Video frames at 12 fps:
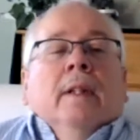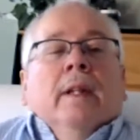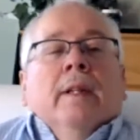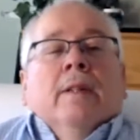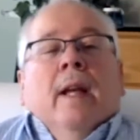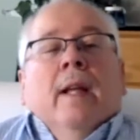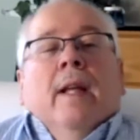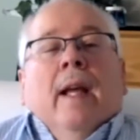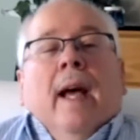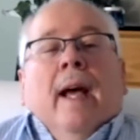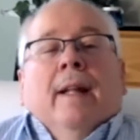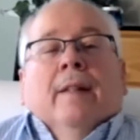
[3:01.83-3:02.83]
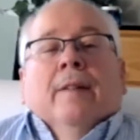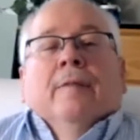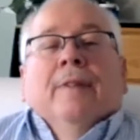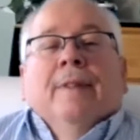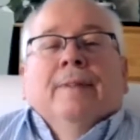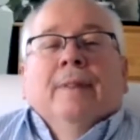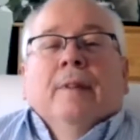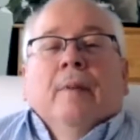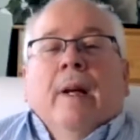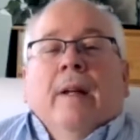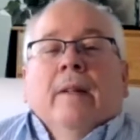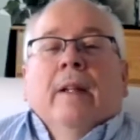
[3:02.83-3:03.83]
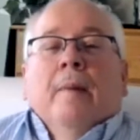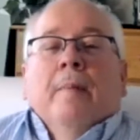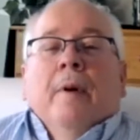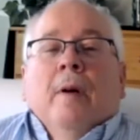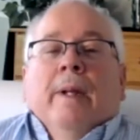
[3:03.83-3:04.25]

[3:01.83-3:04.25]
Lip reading: is getting active around the upcoming